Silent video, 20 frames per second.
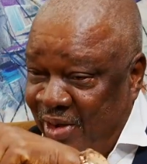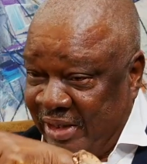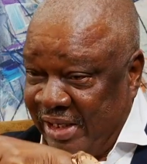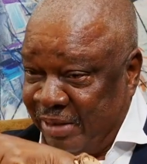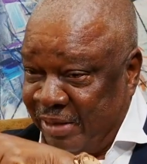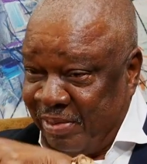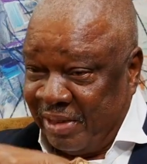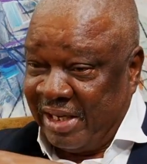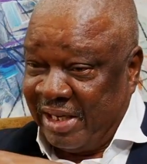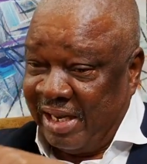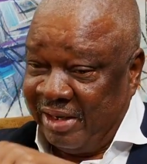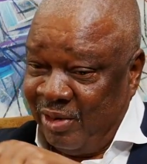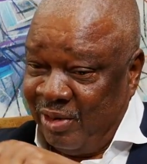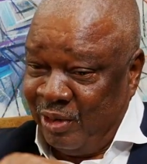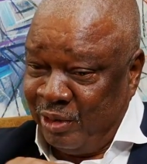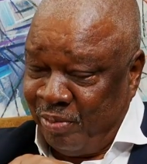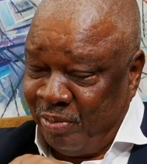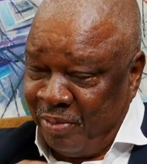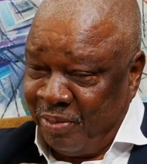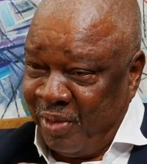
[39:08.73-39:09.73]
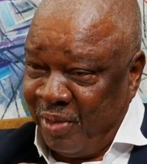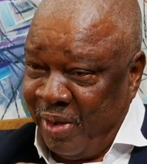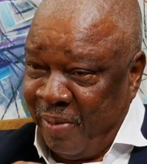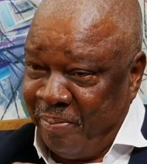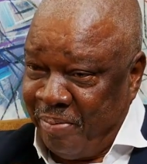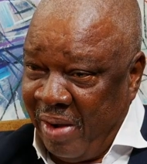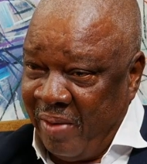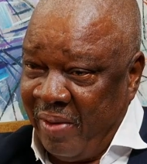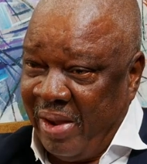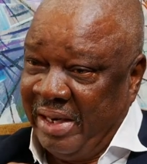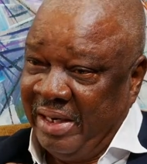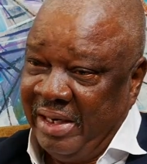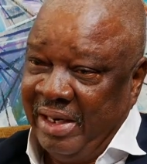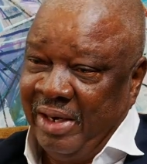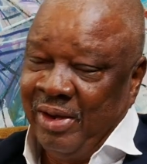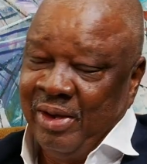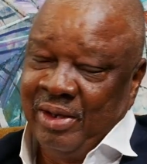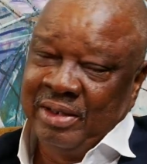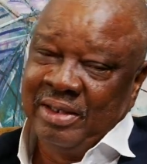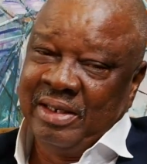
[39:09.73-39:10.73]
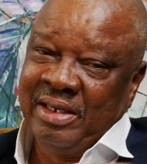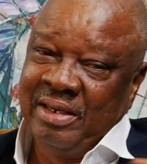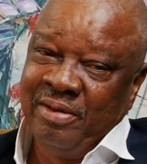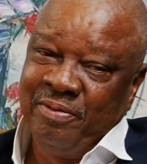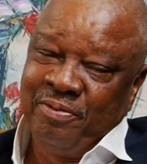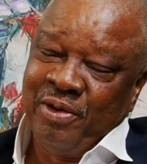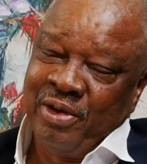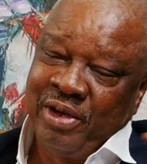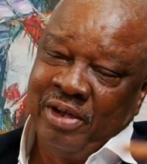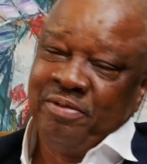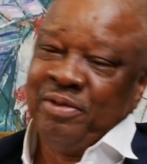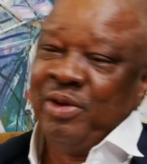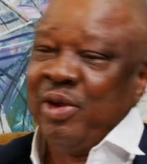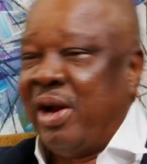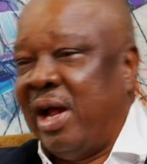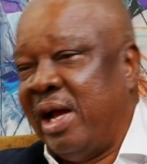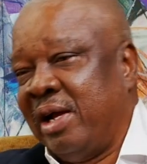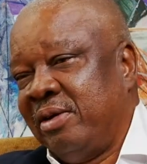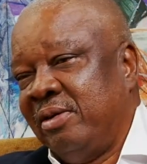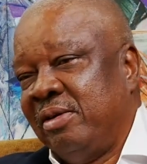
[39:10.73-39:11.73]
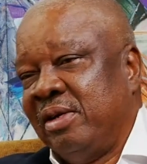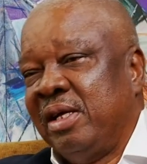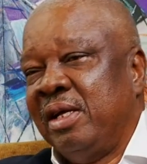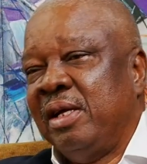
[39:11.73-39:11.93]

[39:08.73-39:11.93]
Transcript: especially those people in power in the North, didn't forgive Dorakiri